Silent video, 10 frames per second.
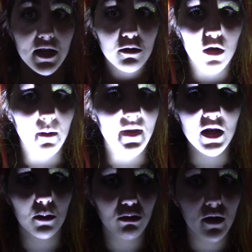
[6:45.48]
room and then
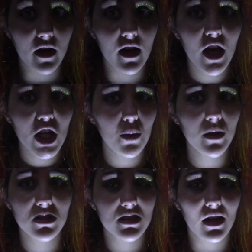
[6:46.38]
your brother, you
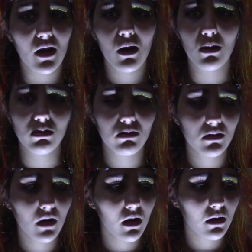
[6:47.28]
wouldn't just like, oh
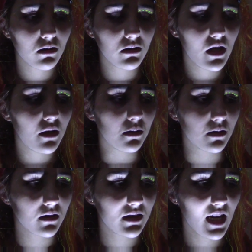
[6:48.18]
no,
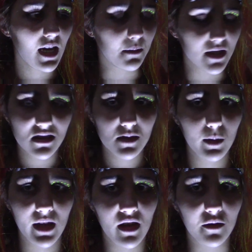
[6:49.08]
damn, let's just
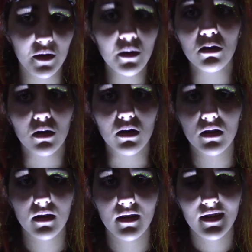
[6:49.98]
plan their funeral.
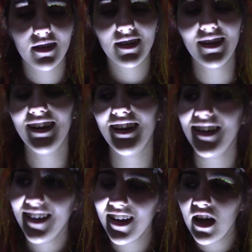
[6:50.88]

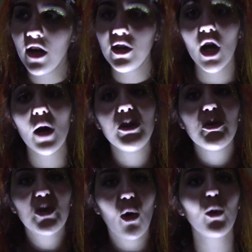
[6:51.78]
No, you
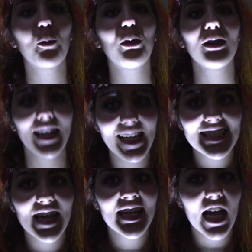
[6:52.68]
would call the
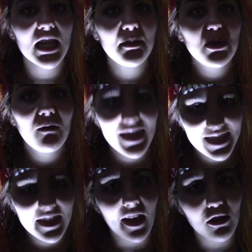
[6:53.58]
police and get them to
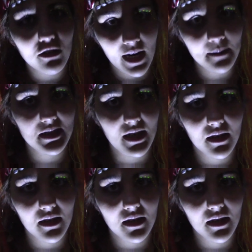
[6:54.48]
investigate a crime scene.